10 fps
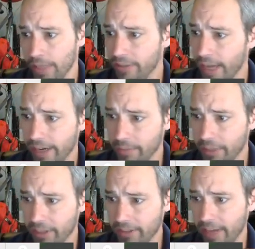It's not going to be
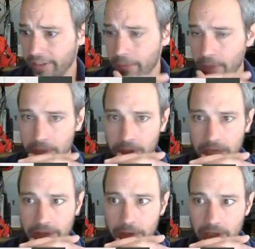the exact same number you would
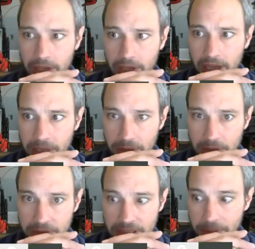have in real life because
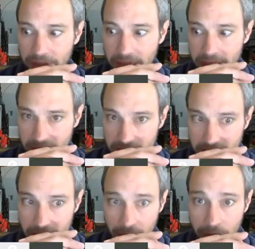we're simplifying things
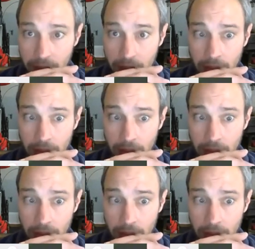down.